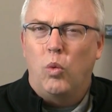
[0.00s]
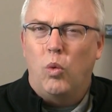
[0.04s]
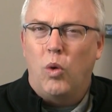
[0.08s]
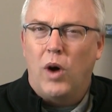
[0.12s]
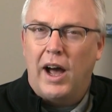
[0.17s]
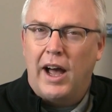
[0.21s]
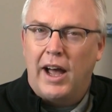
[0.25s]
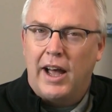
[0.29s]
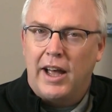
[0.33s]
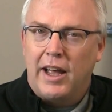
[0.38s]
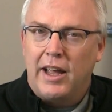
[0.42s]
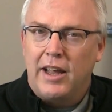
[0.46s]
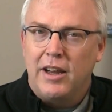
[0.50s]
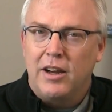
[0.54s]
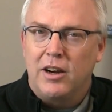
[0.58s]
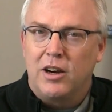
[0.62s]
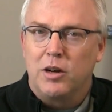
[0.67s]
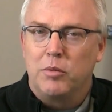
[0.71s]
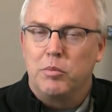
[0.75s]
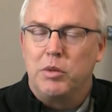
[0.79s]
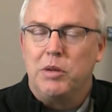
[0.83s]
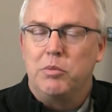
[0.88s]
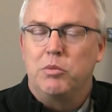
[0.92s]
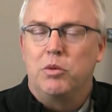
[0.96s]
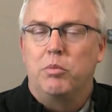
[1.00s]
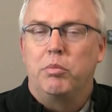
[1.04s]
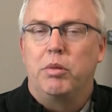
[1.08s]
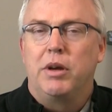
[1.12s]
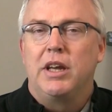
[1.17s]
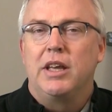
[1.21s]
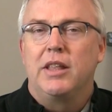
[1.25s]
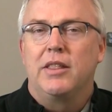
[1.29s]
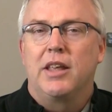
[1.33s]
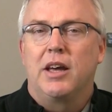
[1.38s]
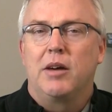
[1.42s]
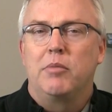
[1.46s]
Why are people
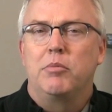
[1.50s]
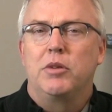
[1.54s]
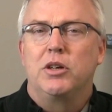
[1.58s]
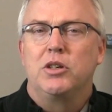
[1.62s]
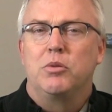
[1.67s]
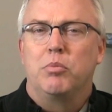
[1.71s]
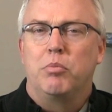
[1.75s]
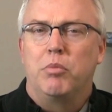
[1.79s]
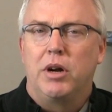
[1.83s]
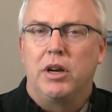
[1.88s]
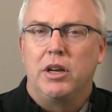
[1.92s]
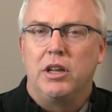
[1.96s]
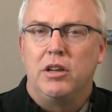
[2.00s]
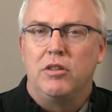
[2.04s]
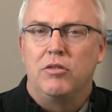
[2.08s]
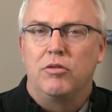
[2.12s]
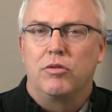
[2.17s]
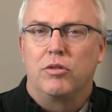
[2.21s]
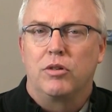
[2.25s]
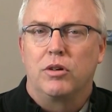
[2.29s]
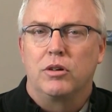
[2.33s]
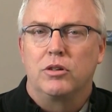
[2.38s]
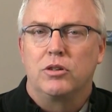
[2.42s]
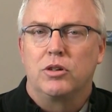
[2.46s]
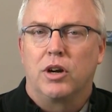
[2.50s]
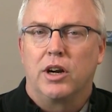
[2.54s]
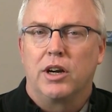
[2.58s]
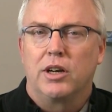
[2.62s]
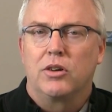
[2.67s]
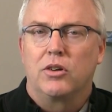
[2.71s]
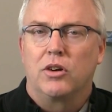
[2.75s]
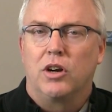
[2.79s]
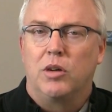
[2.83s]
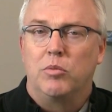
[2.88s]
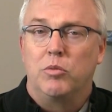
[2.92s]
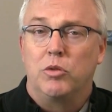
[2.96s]
paying that much money for a
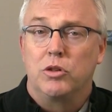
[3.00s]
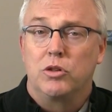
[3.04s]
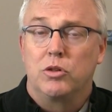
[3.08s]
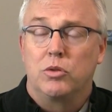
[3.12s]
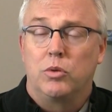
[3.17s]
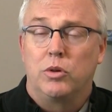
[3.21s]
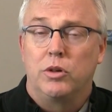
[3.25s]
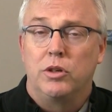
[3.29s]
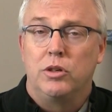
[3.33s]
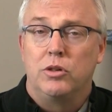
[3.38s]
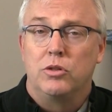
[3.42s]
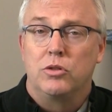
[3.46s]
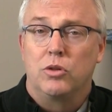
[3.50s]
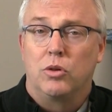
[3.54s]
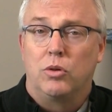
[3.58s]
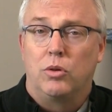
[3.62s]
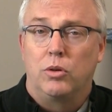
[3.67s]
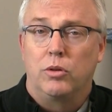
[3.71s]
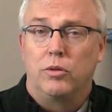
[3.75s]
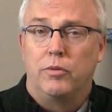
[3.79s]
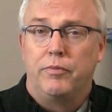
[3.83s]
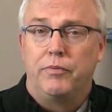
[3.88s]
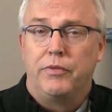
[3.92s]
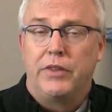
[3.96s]
tractor almost 20 years old?"